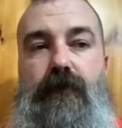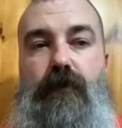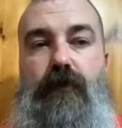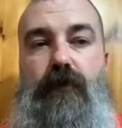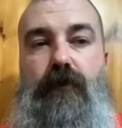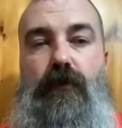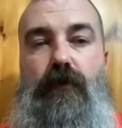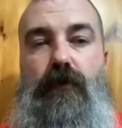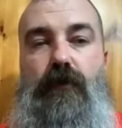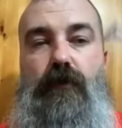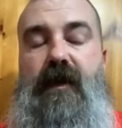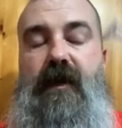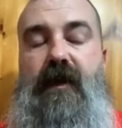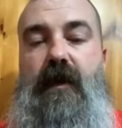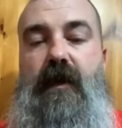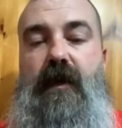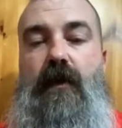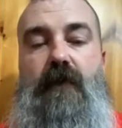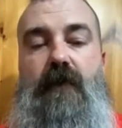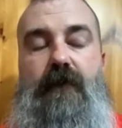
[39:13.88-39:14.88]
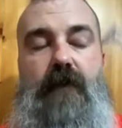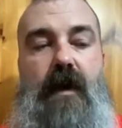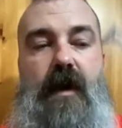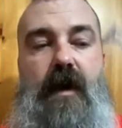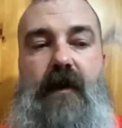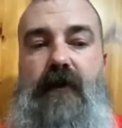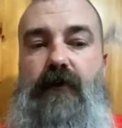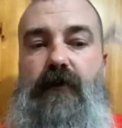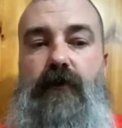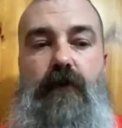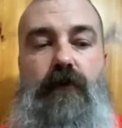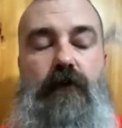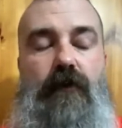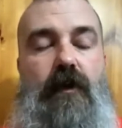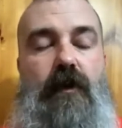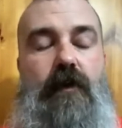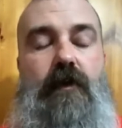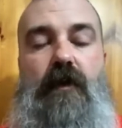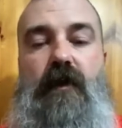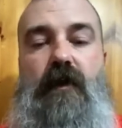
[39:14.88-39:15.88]
something like that off. I agree with
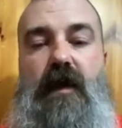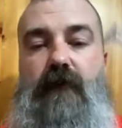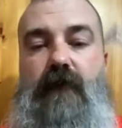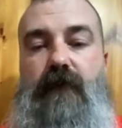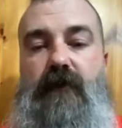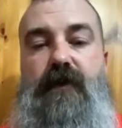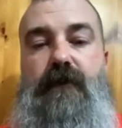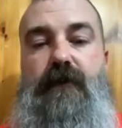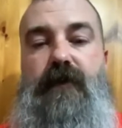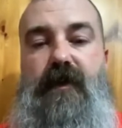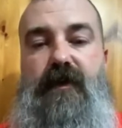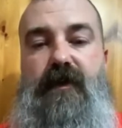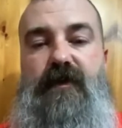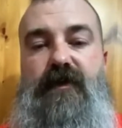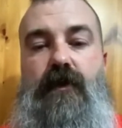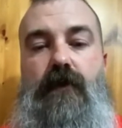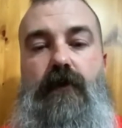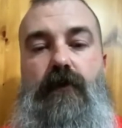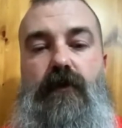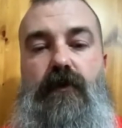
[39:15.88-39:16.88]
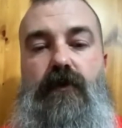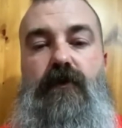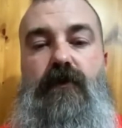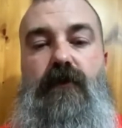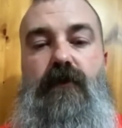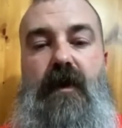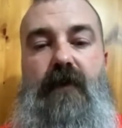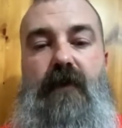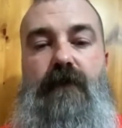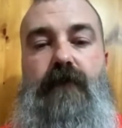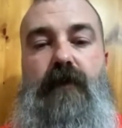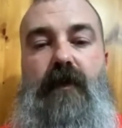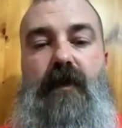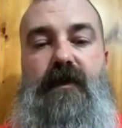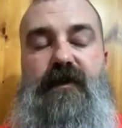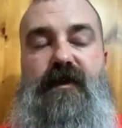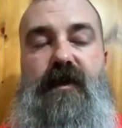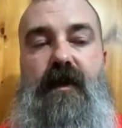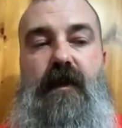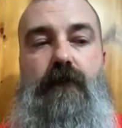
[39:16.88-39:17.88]
Larry. A lot of it depends on who you have
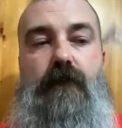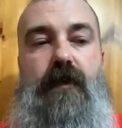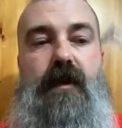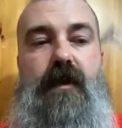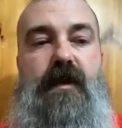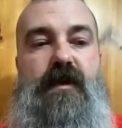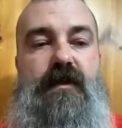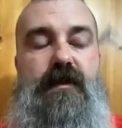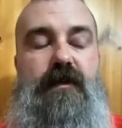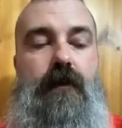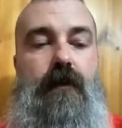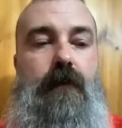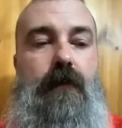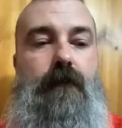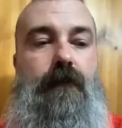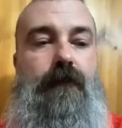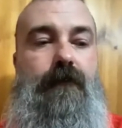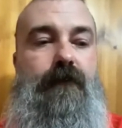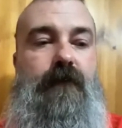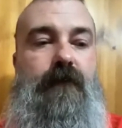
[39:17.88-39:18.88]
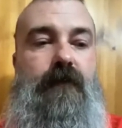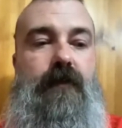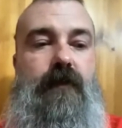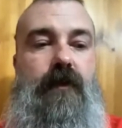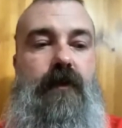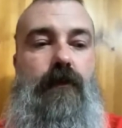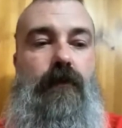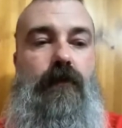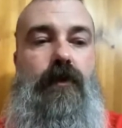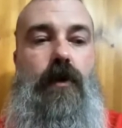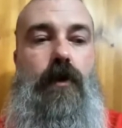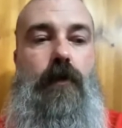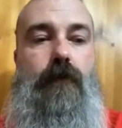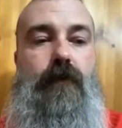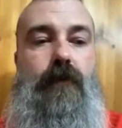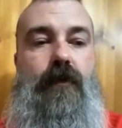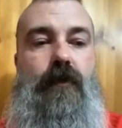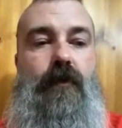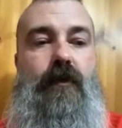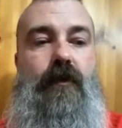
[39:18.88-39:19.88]
playing second base.
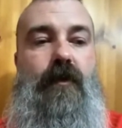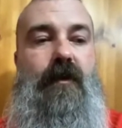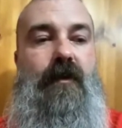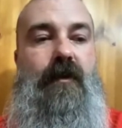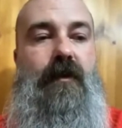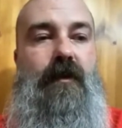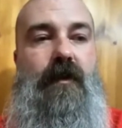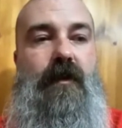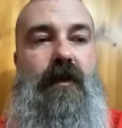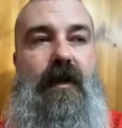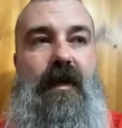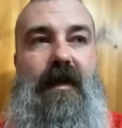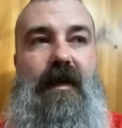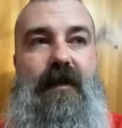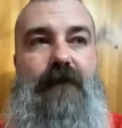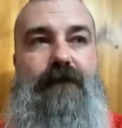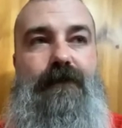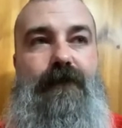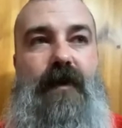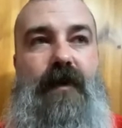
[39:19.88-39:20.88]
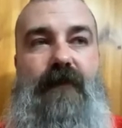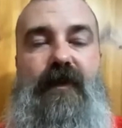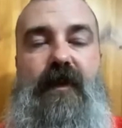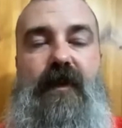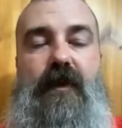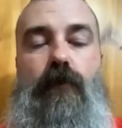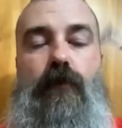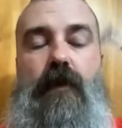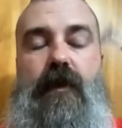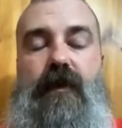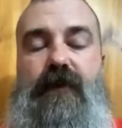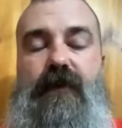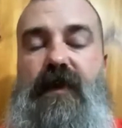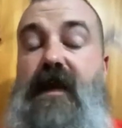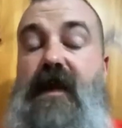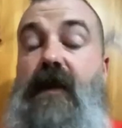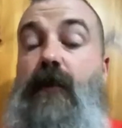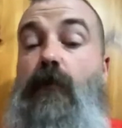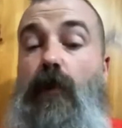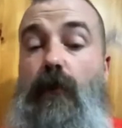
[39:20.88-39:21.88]
Carpenter, I think
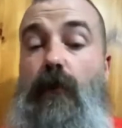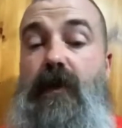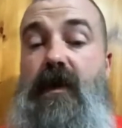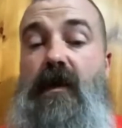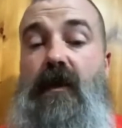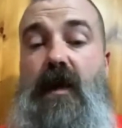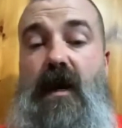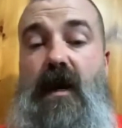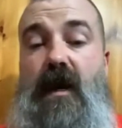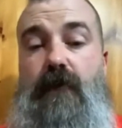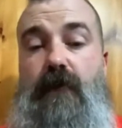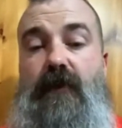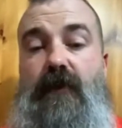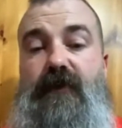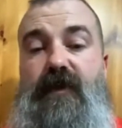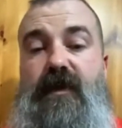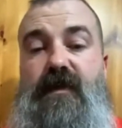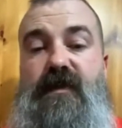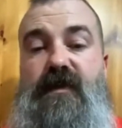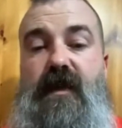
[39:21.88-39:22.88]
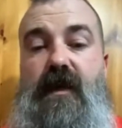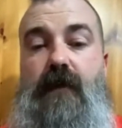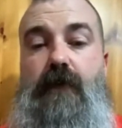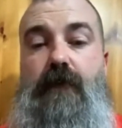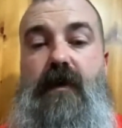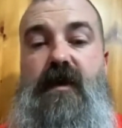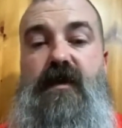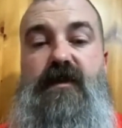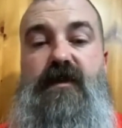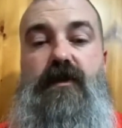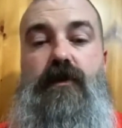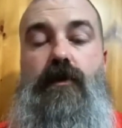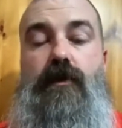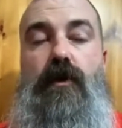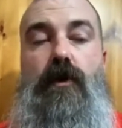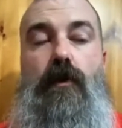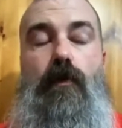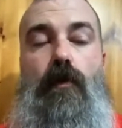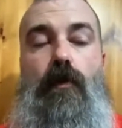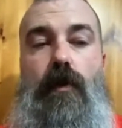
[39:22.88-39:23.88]
will be a liability at second base, and you're
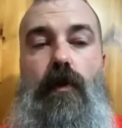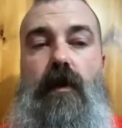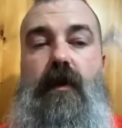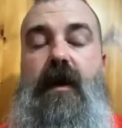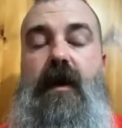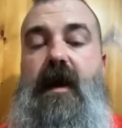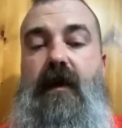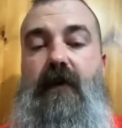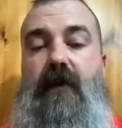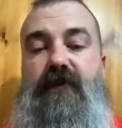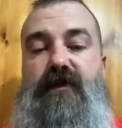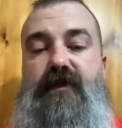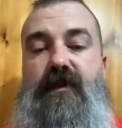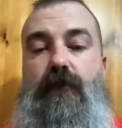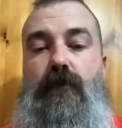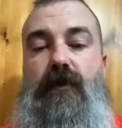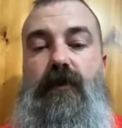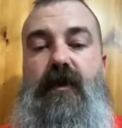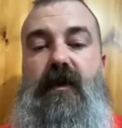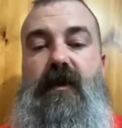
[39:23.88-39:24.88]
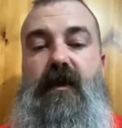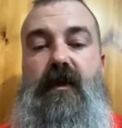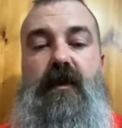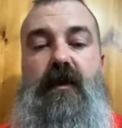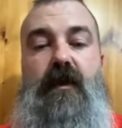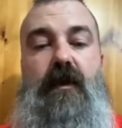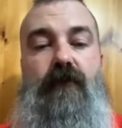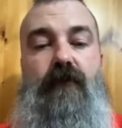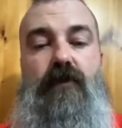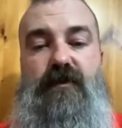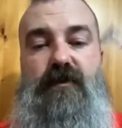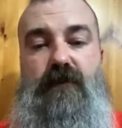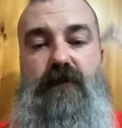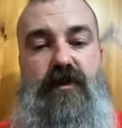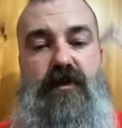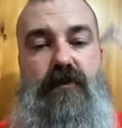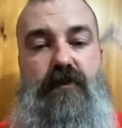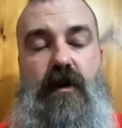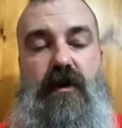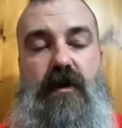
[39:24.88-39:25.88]
going to want to have someone that can cover as
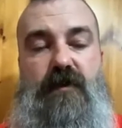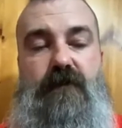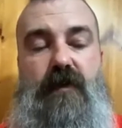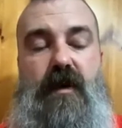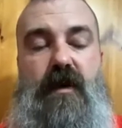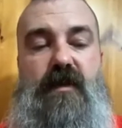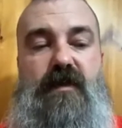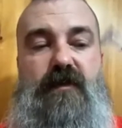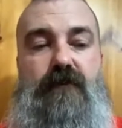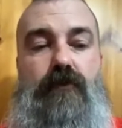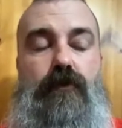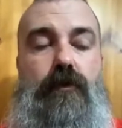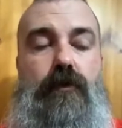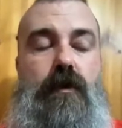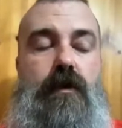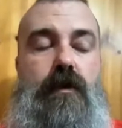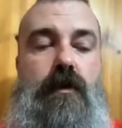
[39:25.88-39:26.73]
much ground as possible.